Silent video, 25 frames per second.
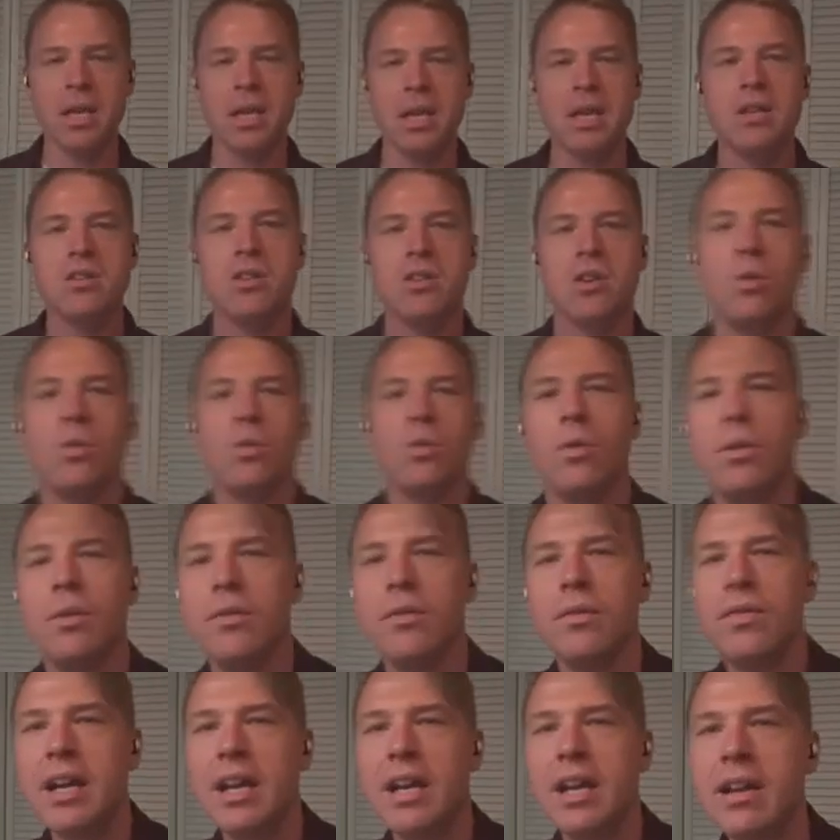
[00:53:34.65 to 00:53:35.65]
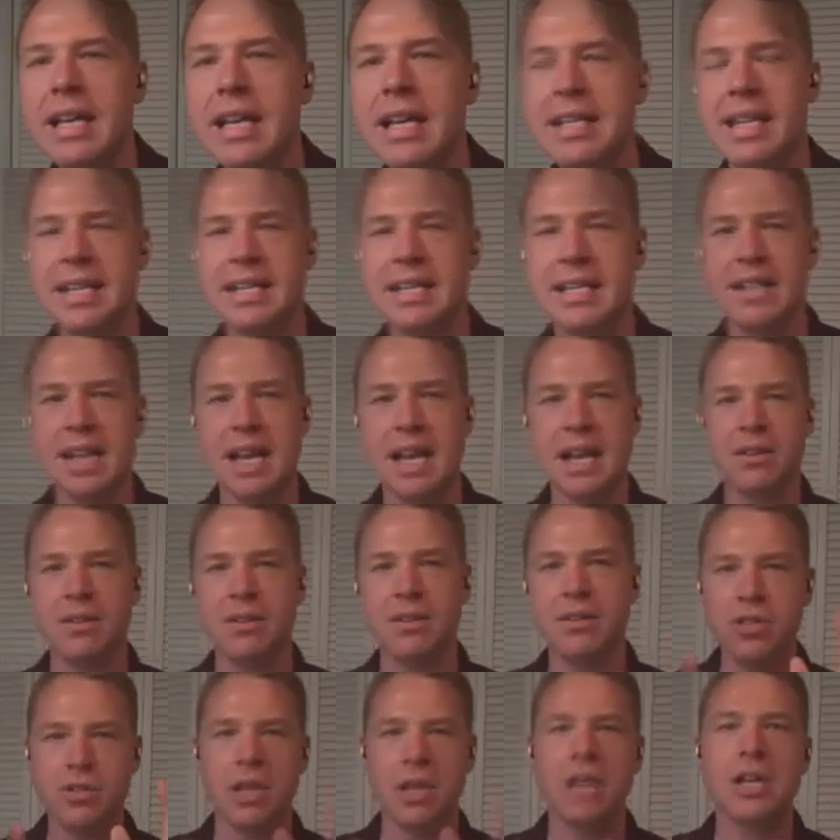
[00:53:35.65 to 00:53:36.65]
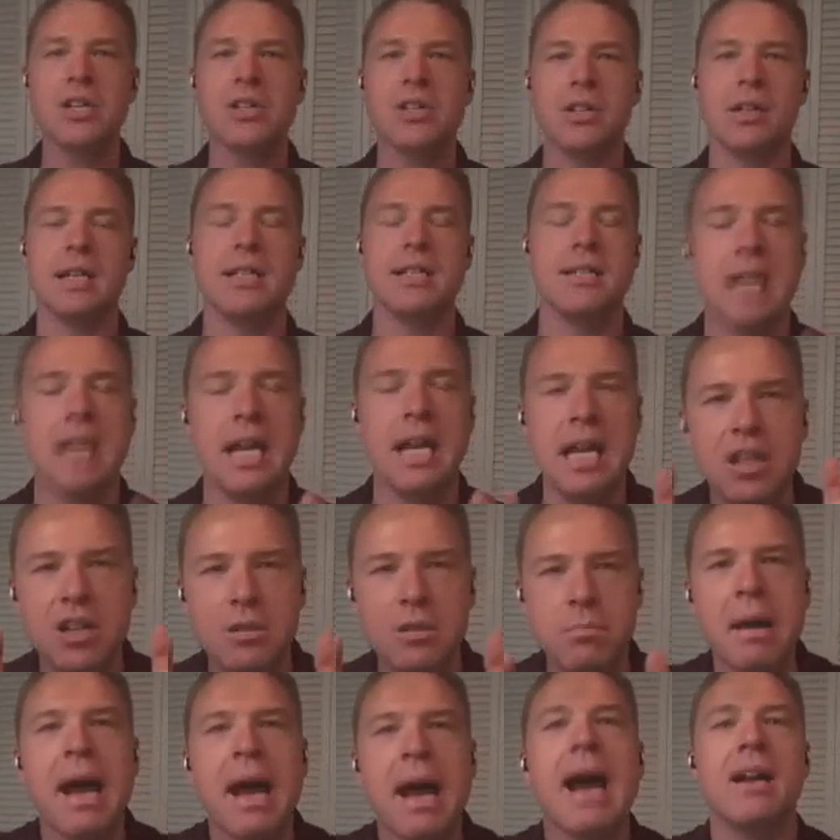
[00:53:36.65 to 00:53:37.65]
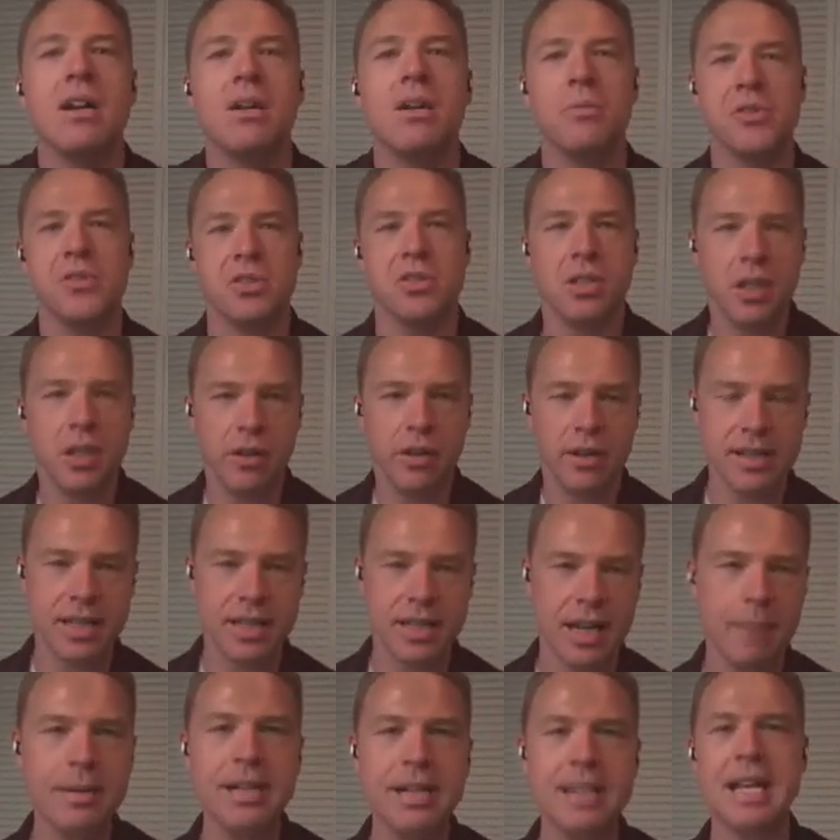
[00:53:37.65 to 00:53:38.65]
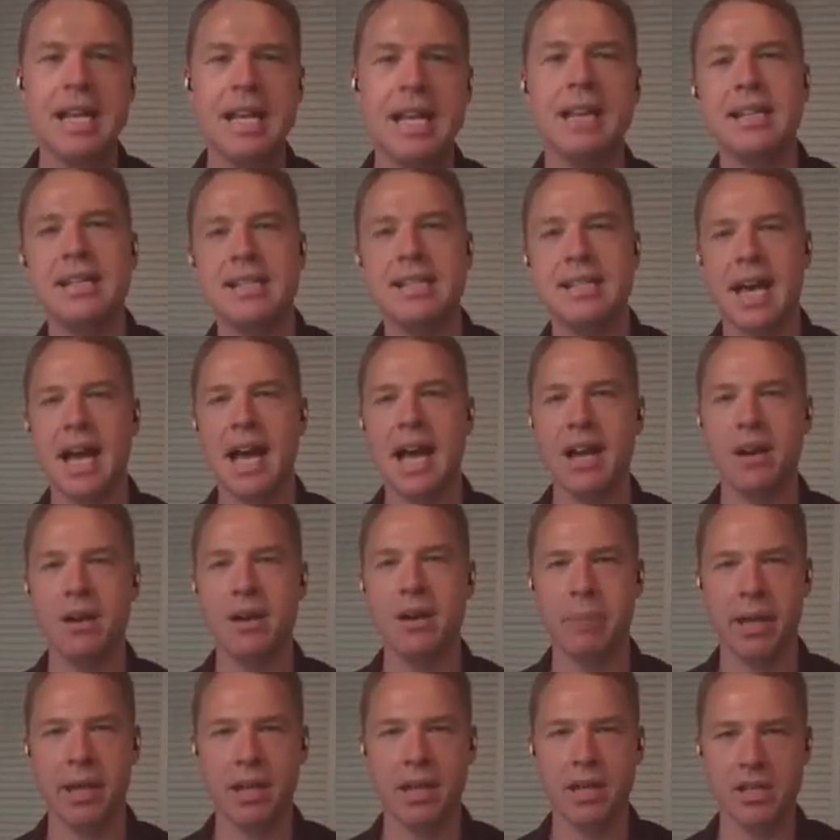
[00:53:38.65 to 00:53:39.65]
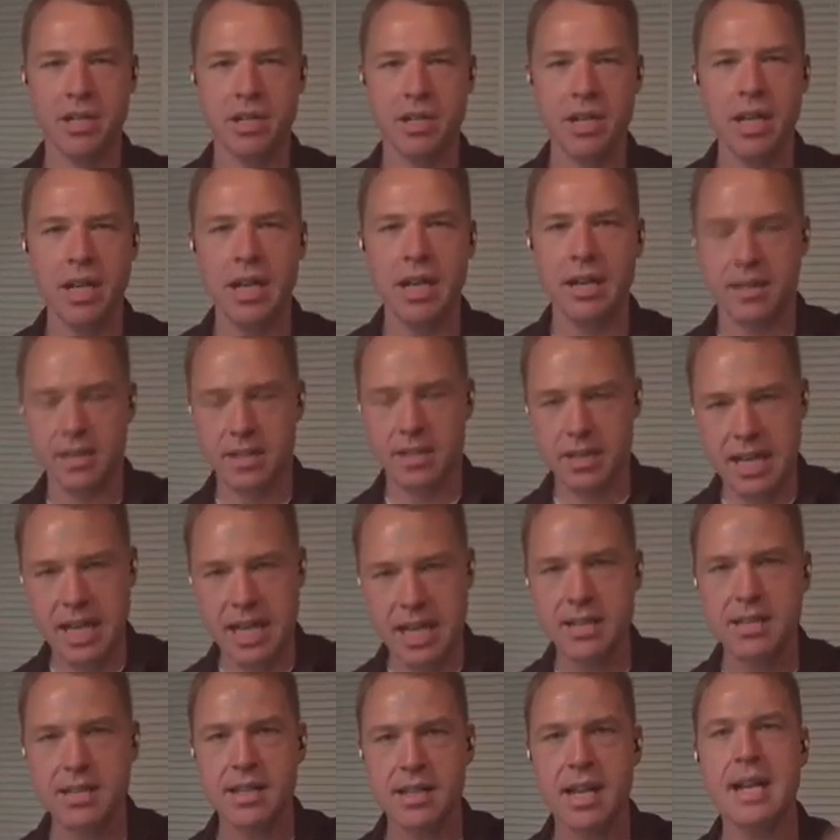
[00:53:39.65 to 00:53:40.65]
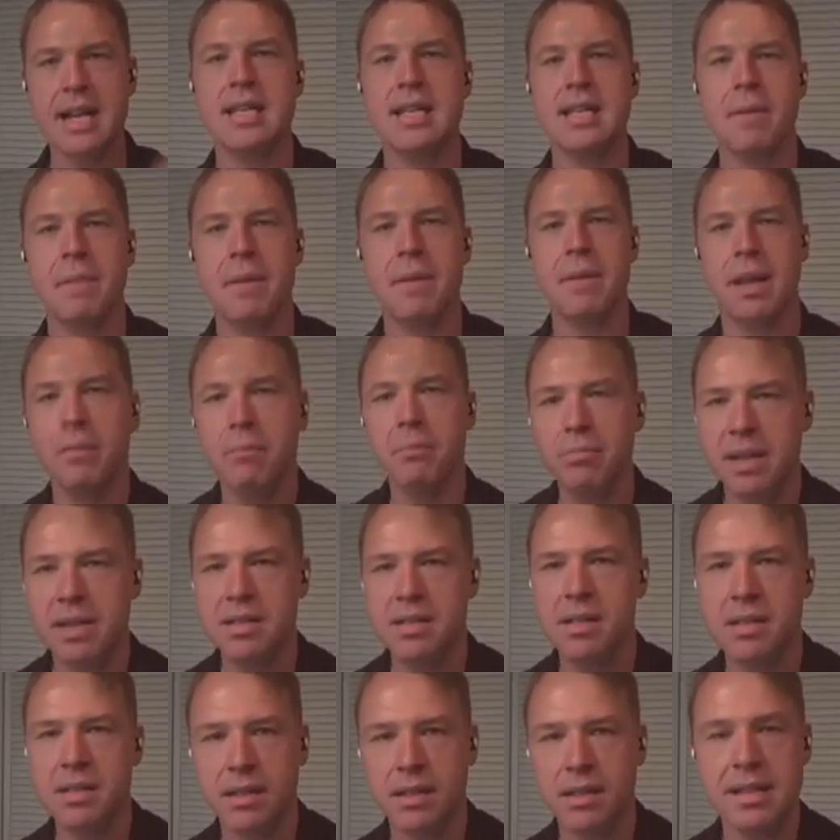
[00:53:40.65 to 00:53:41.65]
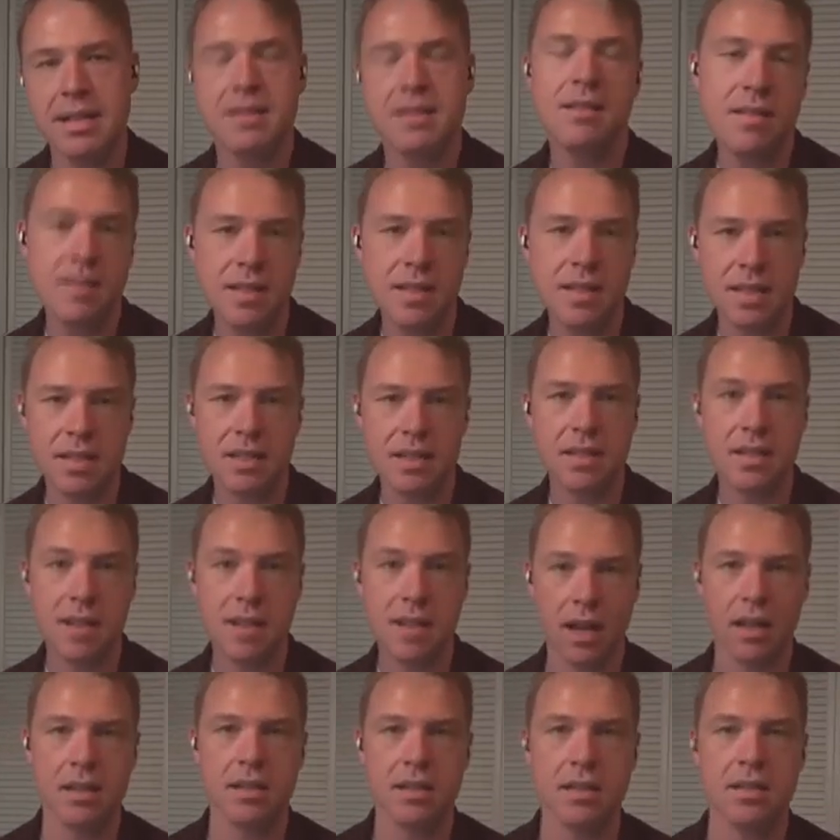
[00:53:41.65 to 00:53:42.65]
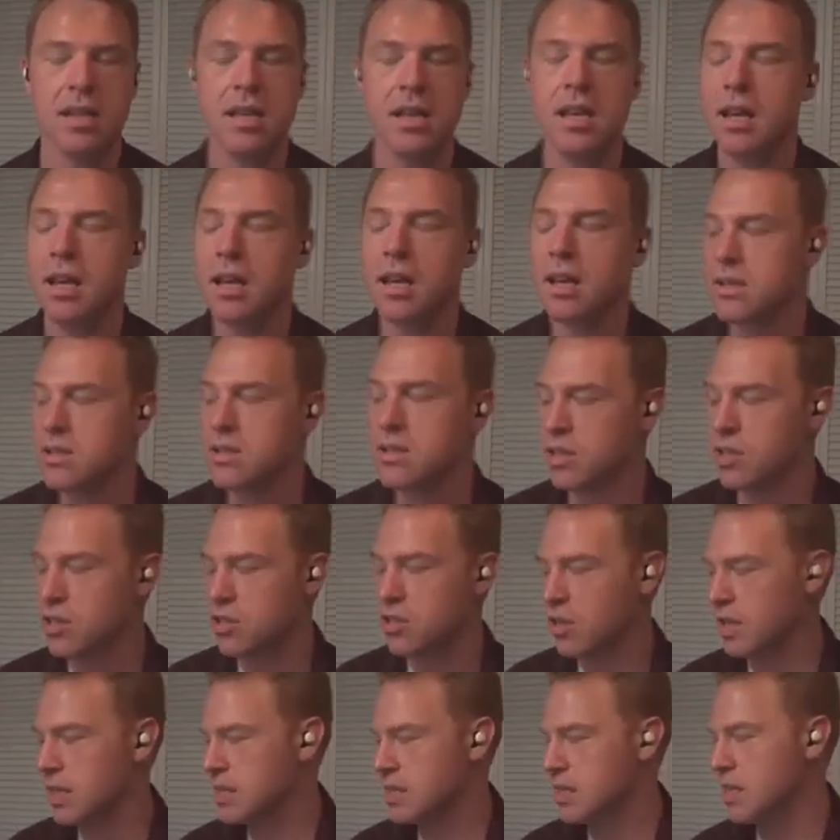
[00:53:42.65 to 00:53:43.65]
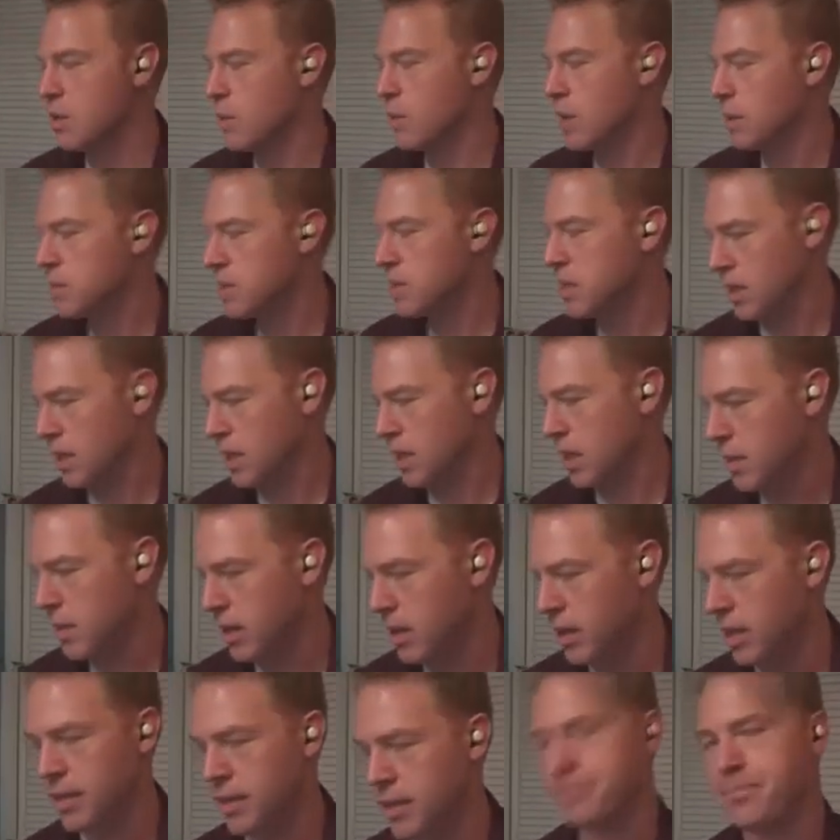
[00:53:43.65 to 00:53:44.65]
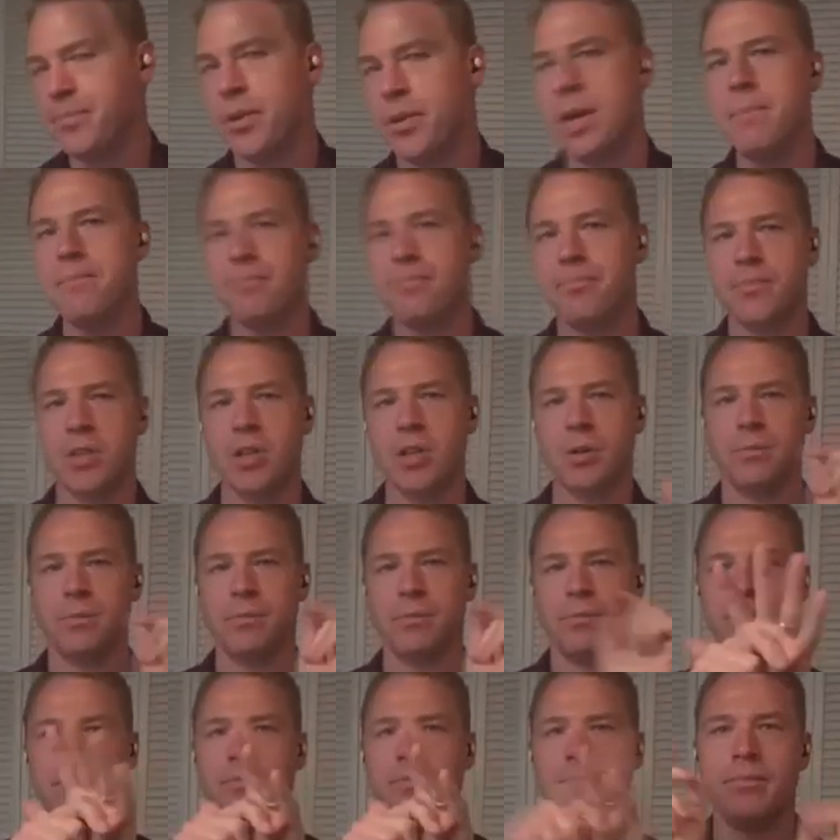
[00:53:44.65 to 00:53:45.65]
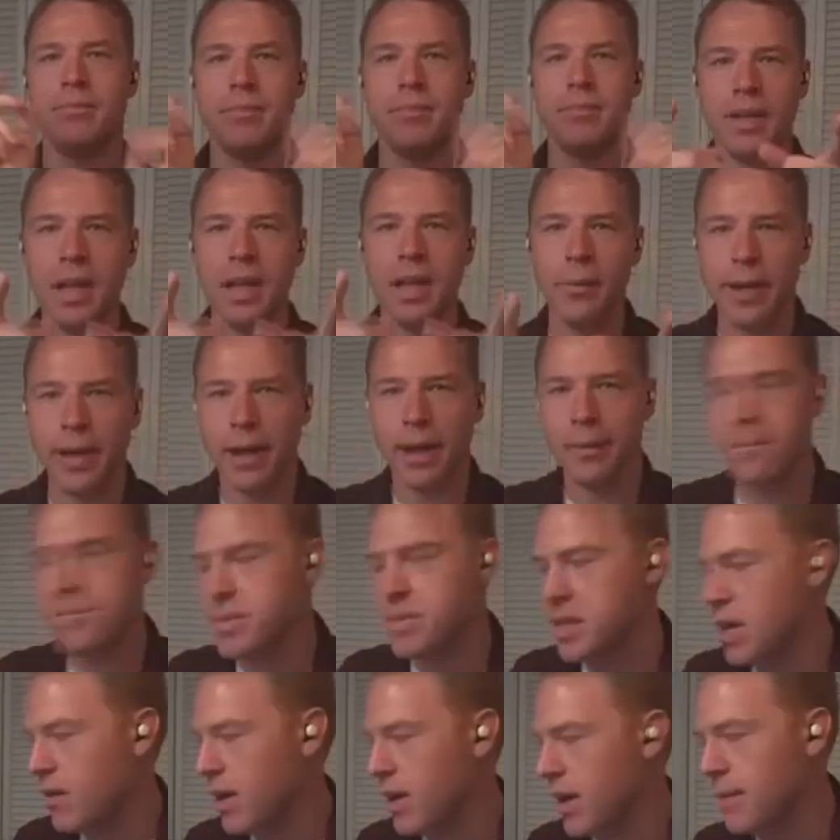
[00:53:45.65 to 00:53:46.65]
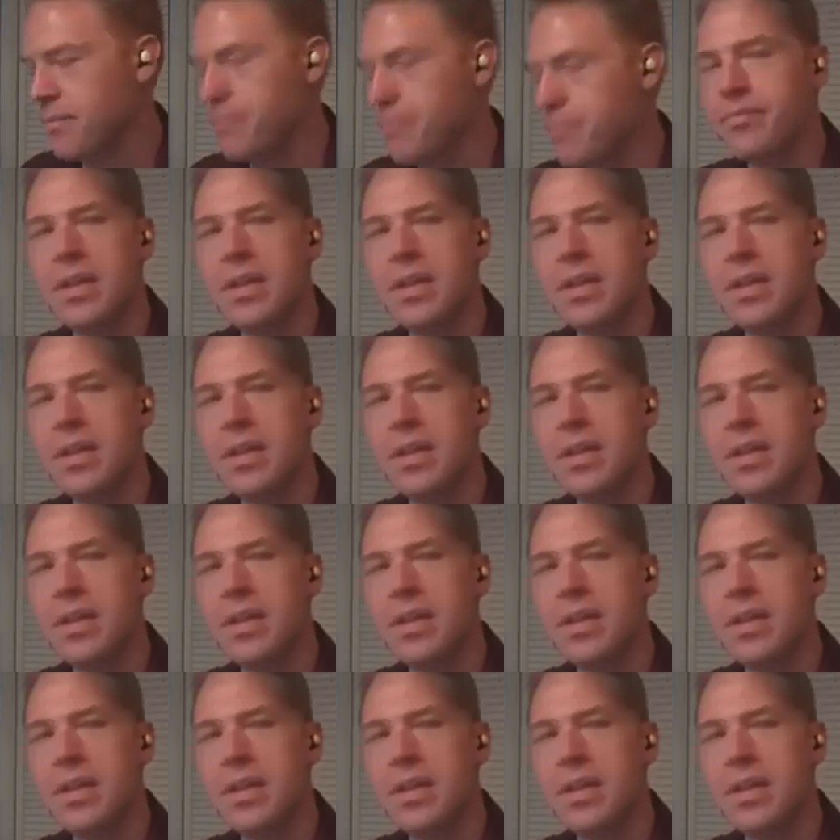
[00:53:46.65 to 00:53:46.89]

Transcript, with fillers: So there is a standard structure, a standard pattern we're used to hearing this. And I'm going to take the entire pitch, there's 10 slides, and I'm going to compress it to less than 60 seconds so that you can see what I'm talking about here. Okay, so here we go. All right.